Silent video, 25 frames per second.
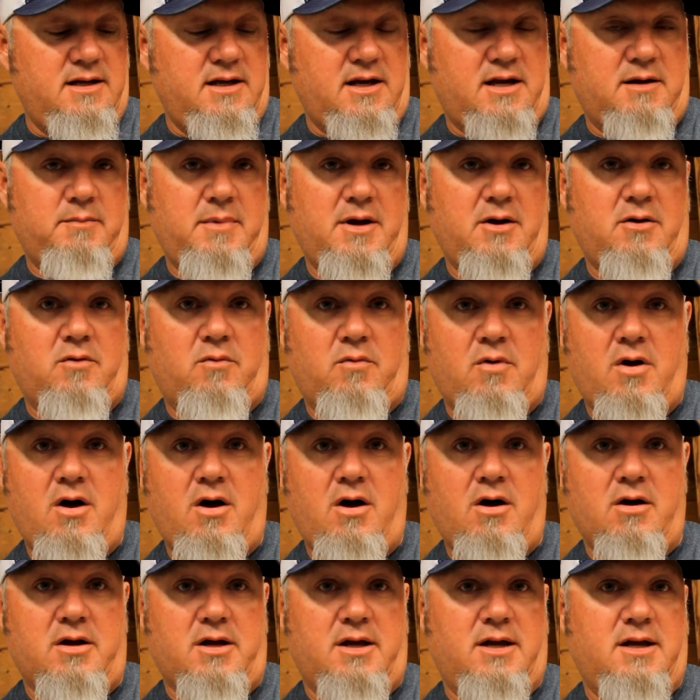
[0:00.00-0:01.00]
It can be on a
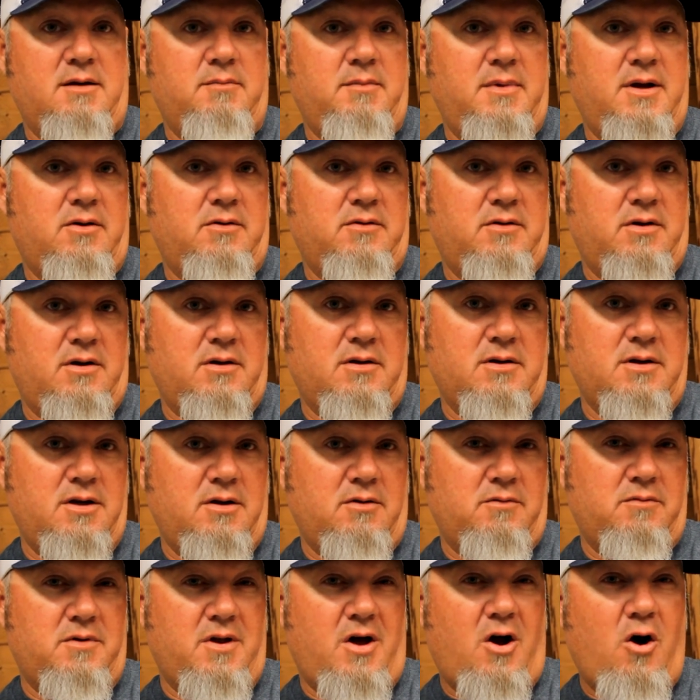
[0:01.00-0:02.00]
rock, it can be on the, you
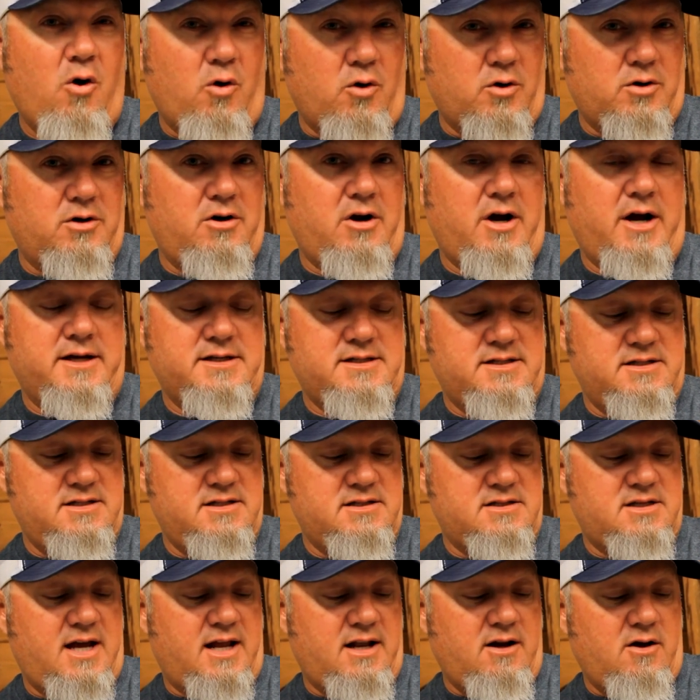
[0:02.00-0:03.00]
know the hard grasses.
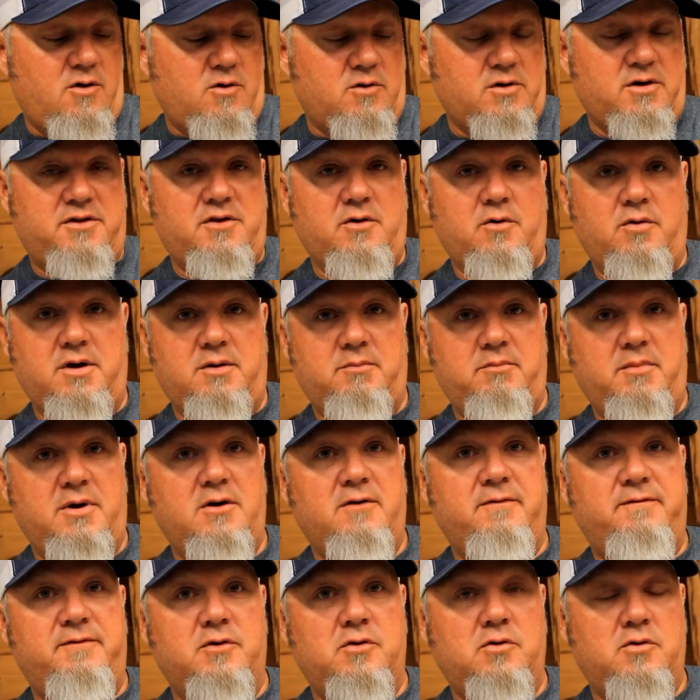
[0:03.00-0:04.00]
It's kind of hard to throw it in
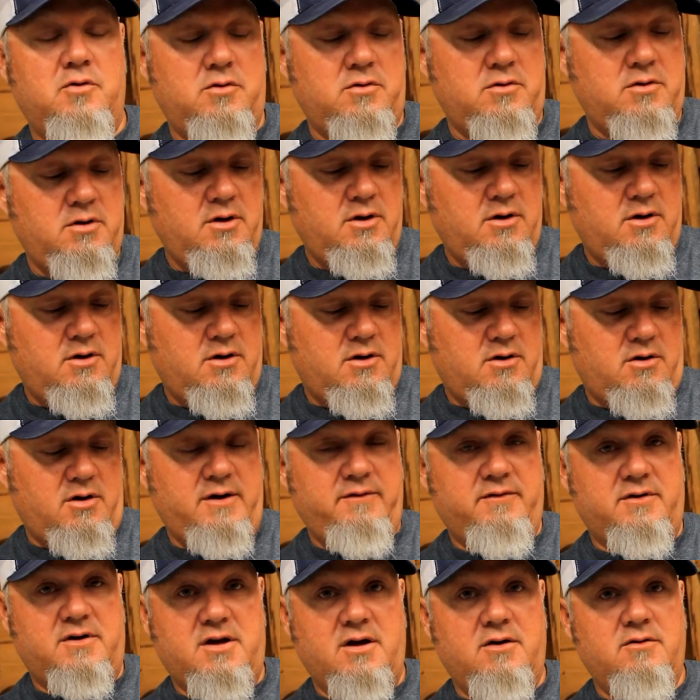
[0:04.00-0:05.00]
milfoil or
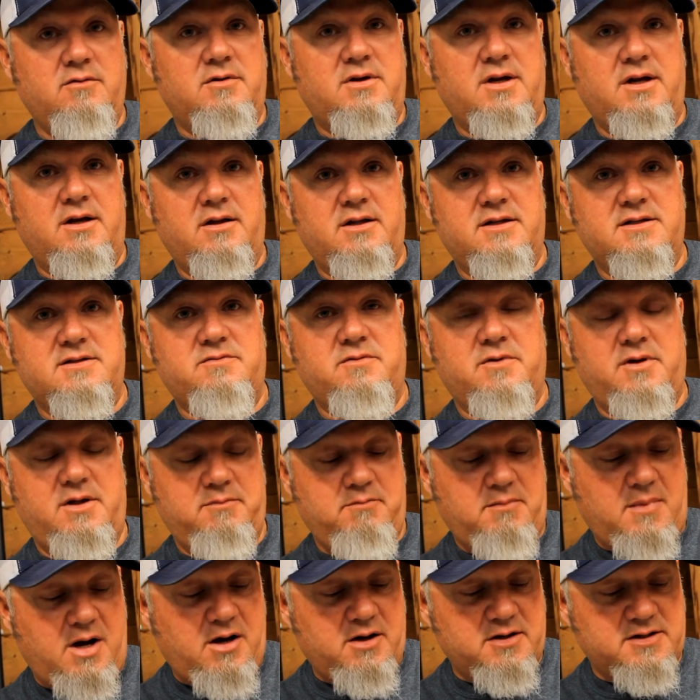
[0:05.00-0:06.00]
even coontail. It's really
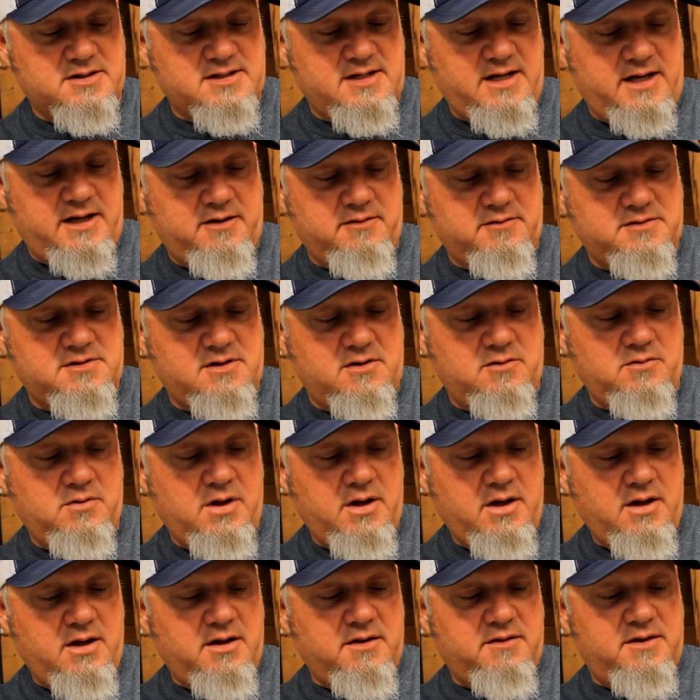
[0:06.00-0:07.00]
bogs down. So
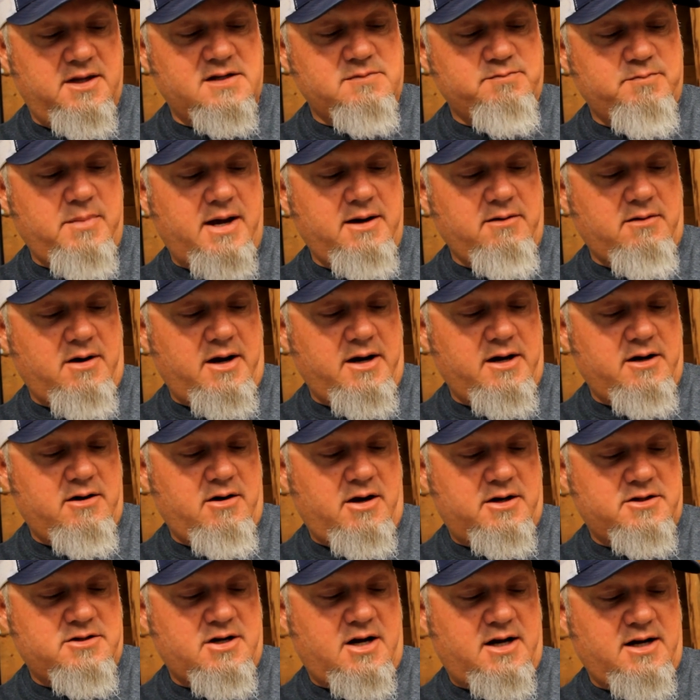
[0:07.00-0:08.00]
this bait right here,
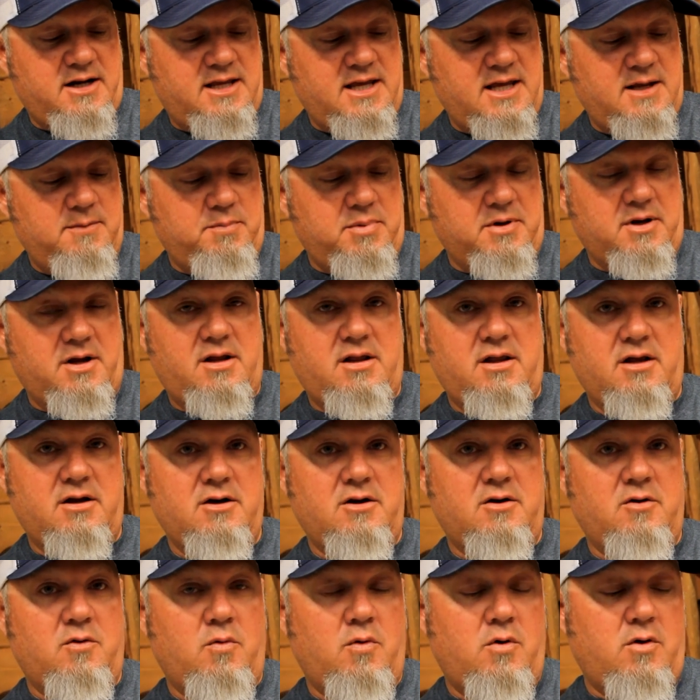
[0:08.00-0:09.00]
I try to keep in
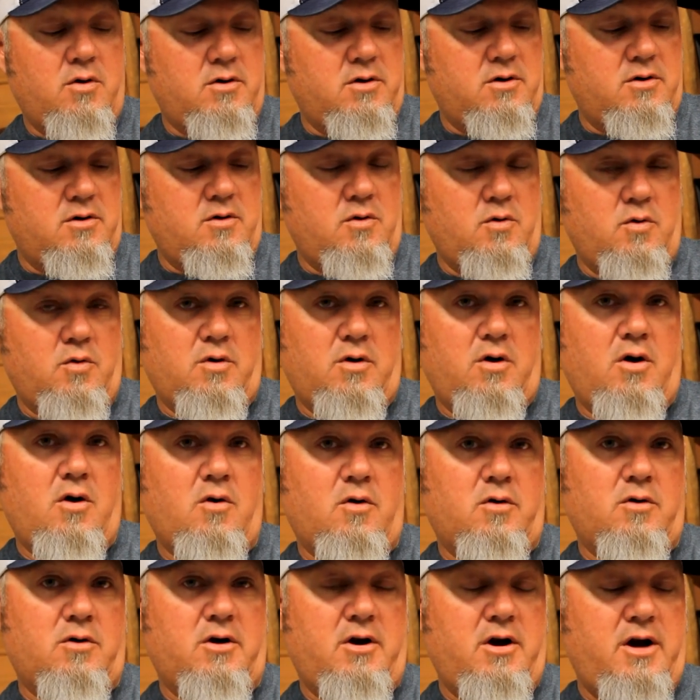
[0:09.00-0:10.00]
clearer water or a
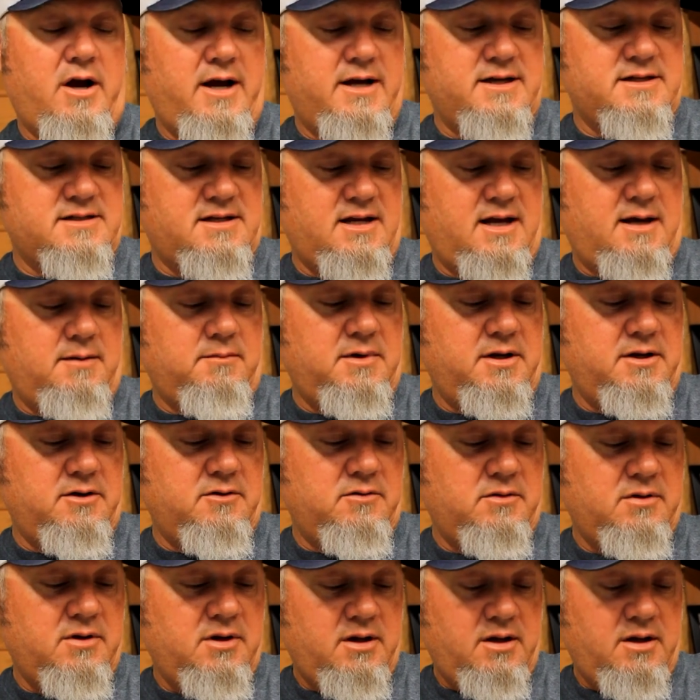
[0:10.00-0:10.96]
harder grass type deal.